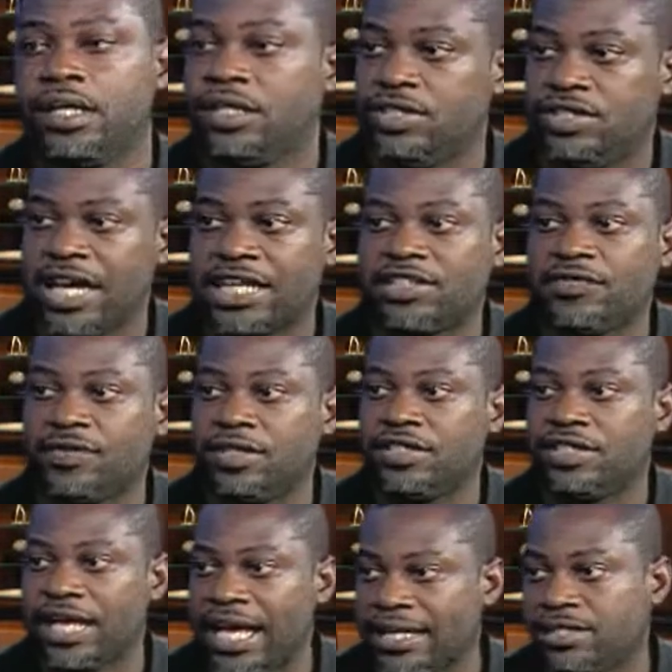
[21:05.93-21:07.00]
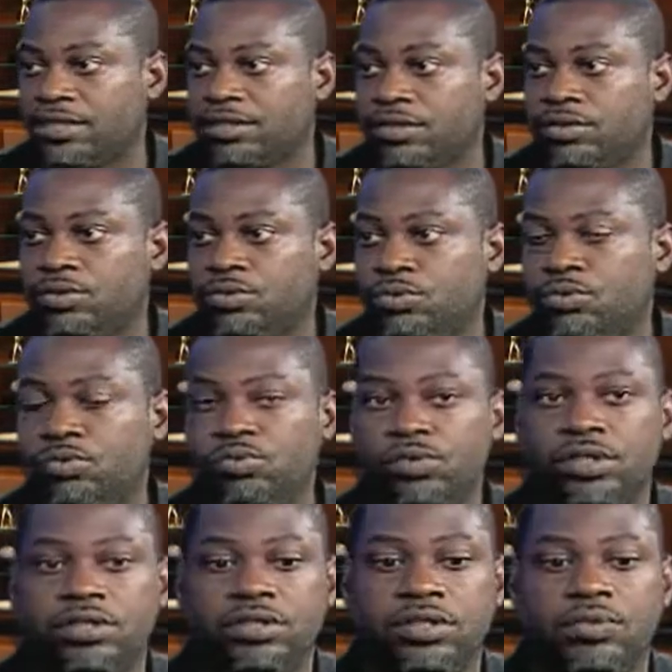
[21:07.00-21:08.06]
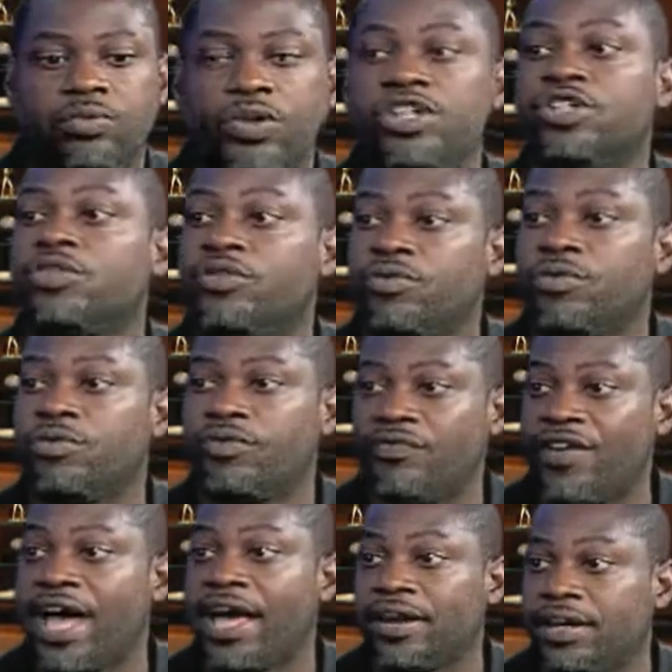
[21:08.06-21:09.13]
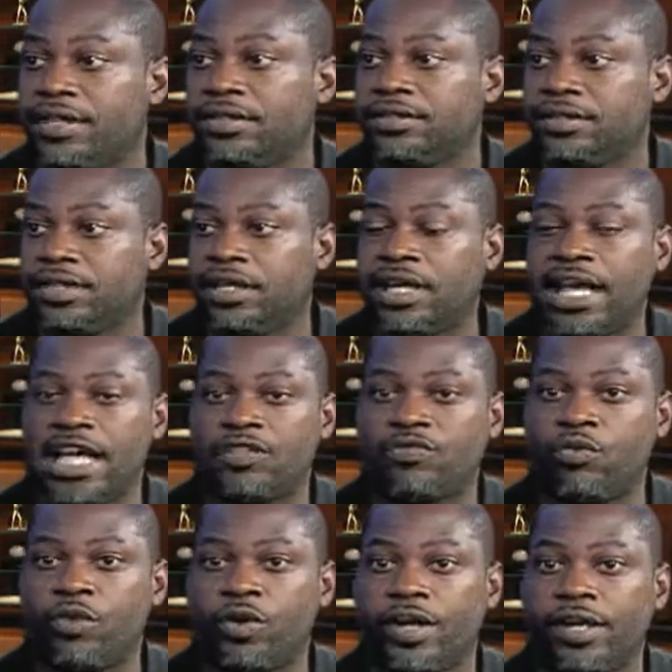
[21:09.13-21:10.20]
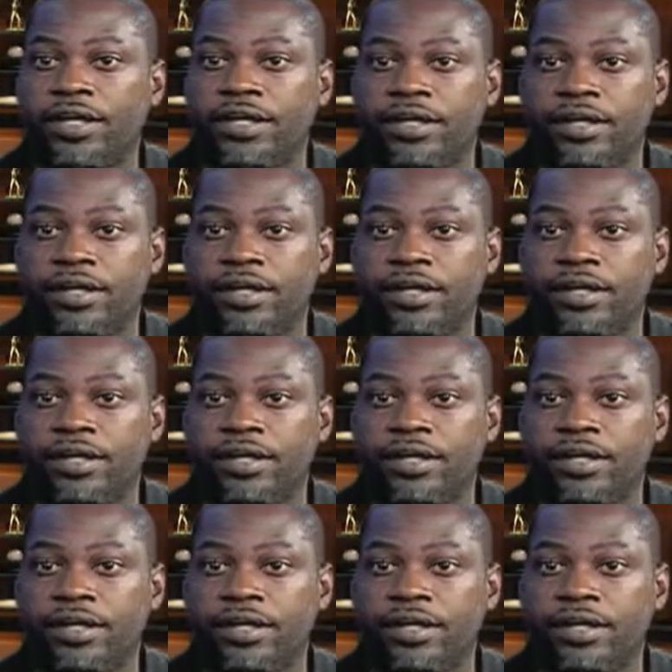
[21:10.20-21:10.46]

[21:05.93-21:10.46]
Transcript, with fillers: Jacksonville Jackson, who was a regional finalist in Class 4A.